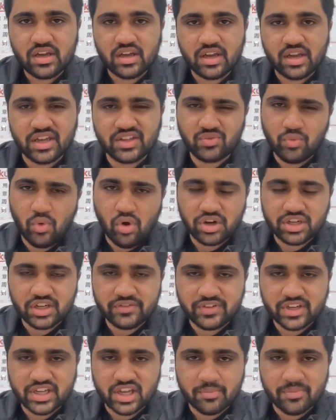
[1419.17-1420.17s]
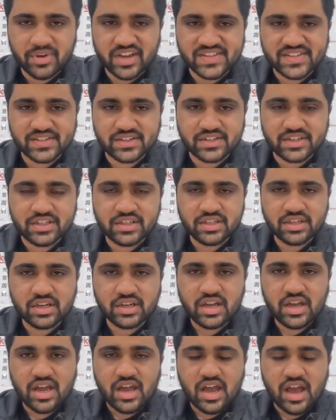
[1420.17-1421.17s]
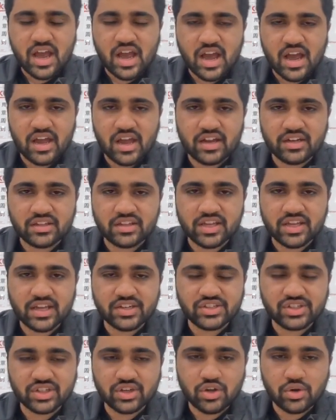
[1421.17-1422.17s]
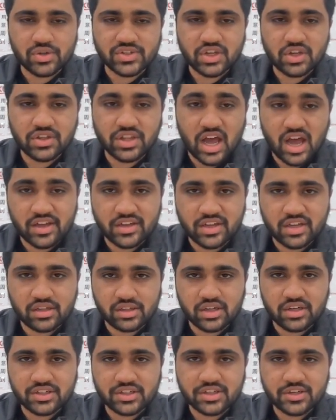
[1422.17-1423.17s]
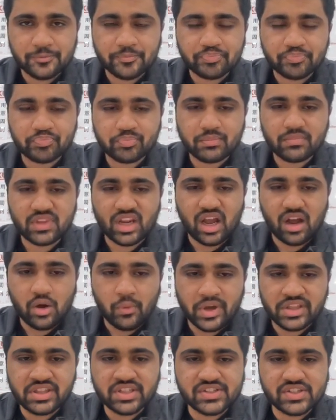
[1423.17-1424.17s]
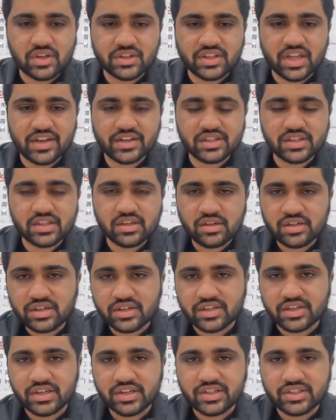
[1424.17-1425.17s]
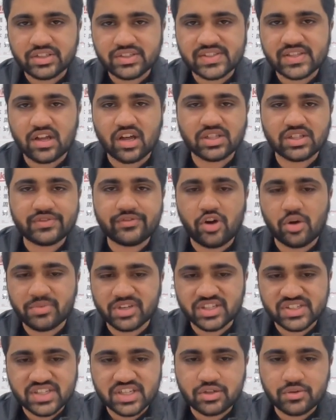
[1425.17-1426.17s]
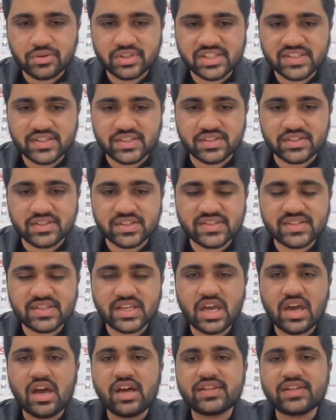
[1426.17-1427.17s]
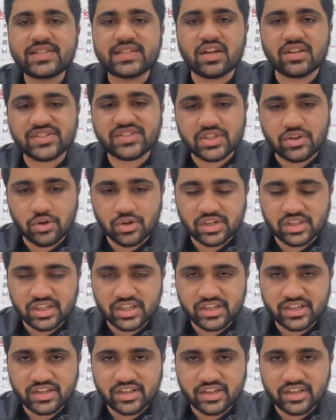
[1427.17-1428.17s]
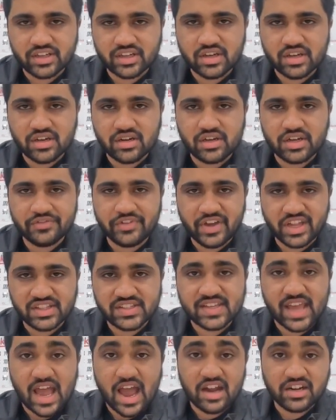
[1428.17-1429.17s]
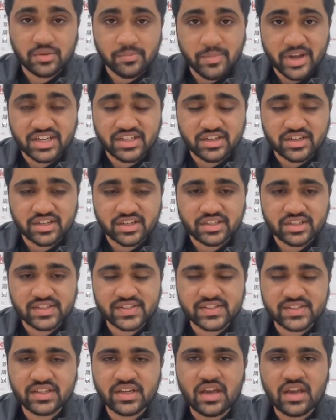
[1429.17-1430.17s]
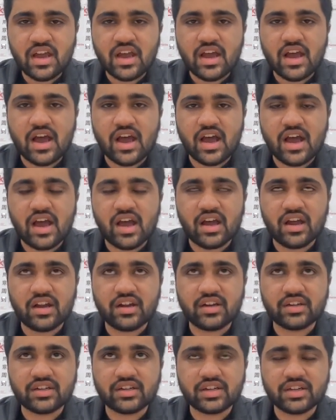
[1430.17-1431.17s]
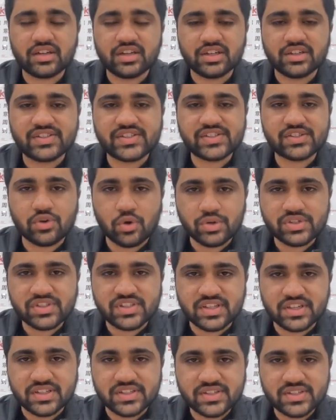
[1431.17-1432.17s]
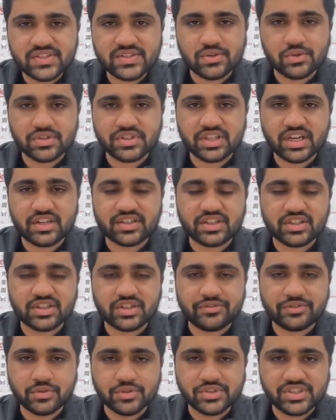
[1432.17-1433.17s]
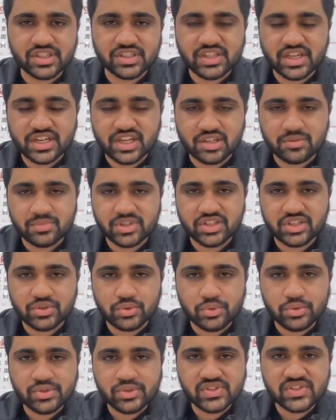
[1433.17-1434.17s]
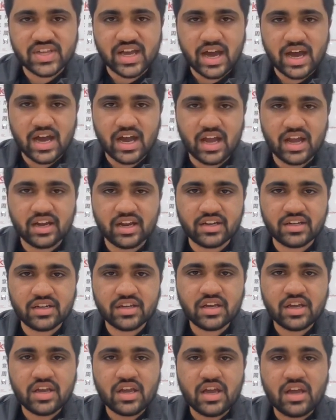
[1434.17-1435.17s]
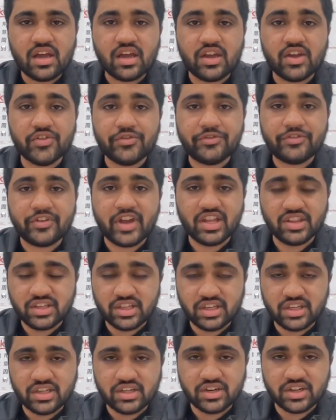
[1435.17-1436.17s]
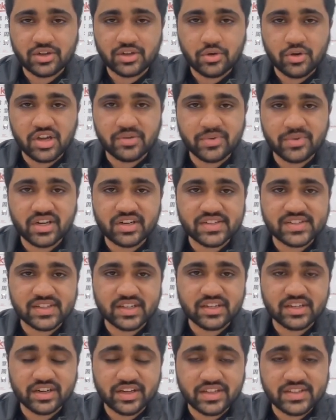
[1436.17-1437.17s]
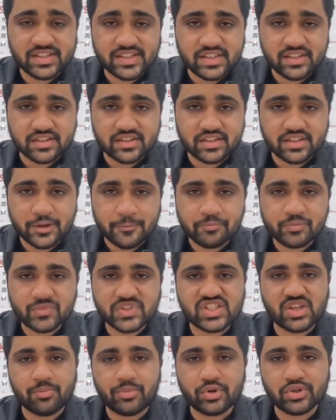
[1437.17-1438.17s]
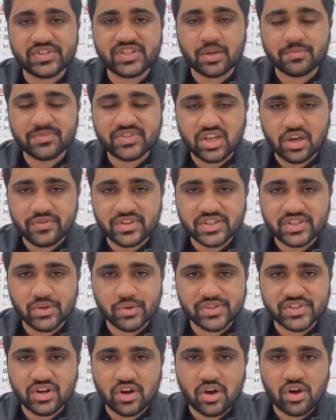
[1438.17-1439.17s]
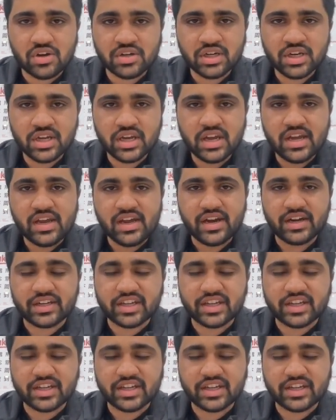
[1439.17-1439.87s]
in whatever capacity, and the engine goes on high alert. When it's on high alert, it starts forming sequences, starts correlating events and metrics, and it stores these so that in the future they can be used. And if any requirement is needed instantly, suppose some service goes wrong, it